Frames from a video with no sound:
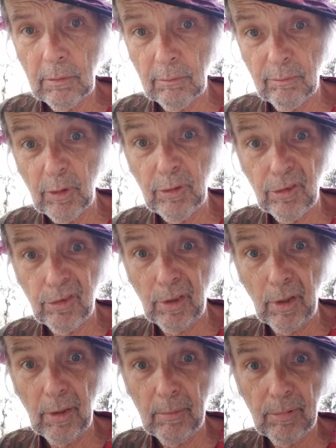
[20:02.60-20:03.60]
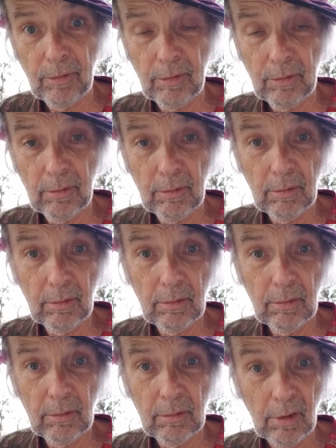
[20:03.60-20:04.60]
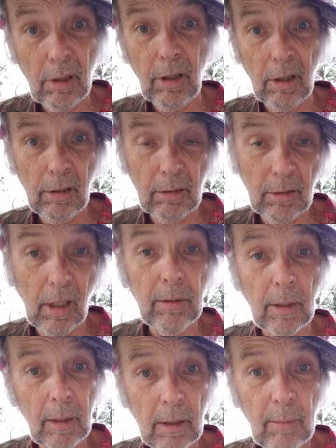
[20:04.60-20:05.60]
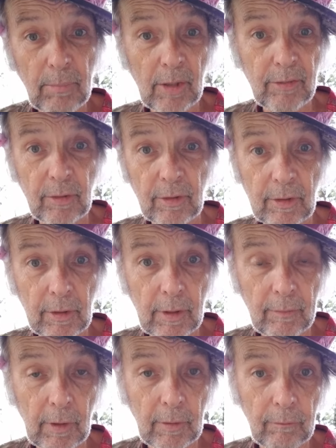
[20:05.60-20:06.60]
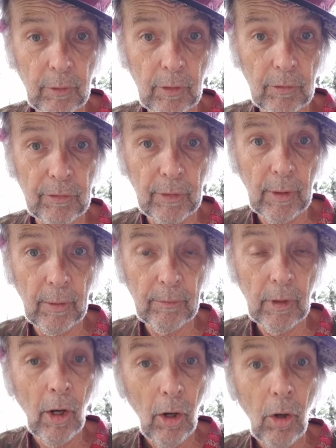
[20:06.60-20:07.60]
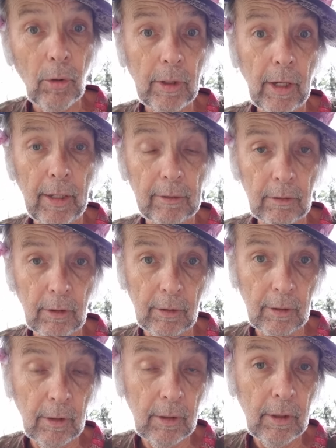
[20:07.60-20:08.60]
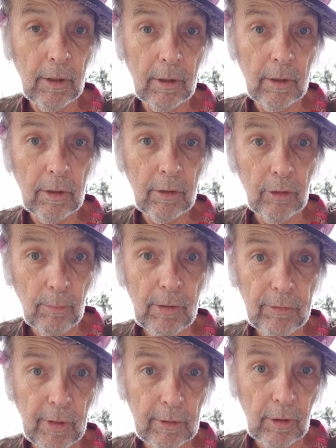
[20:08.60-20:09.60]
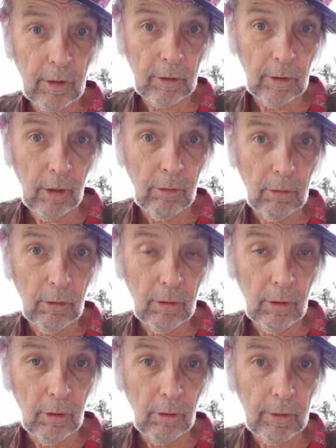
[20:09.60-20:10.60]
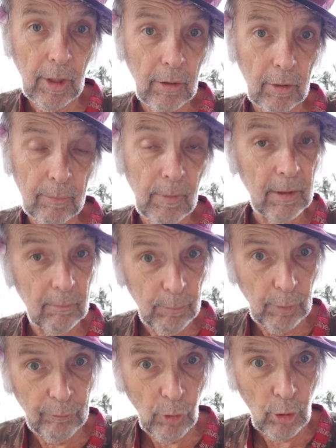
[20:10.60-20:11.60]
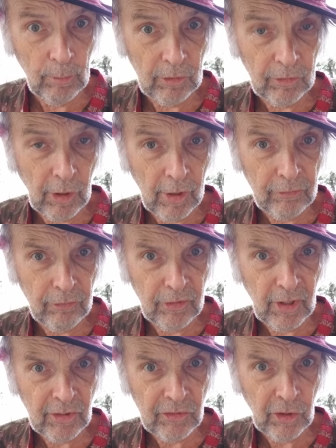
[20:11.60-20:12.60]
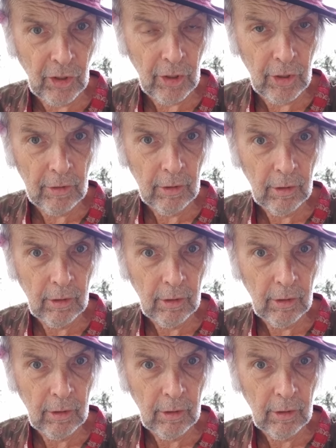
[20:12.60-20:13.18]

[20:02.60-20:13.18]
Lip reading: Food stamps. Yeah. I basically live on food stamps. Okay, look. You might say, look, okay, Earthman, performance contradiction.